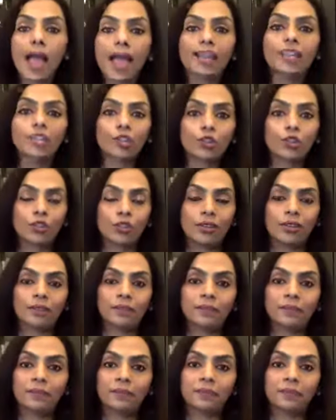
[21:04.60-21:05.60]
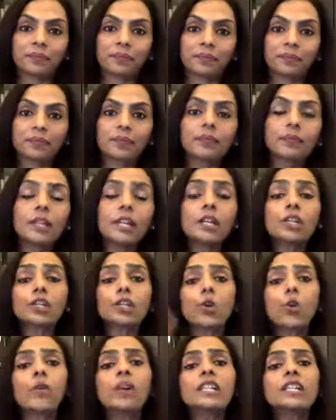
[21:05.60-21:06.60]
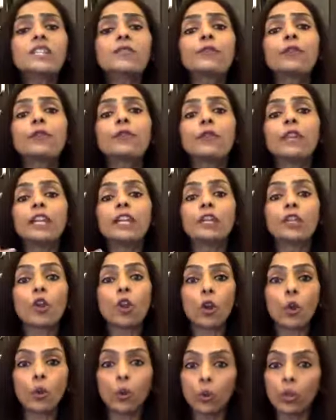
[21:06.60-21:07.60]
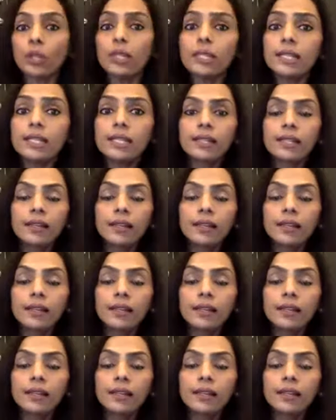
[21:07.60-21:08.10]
action towards fulfilling your goals.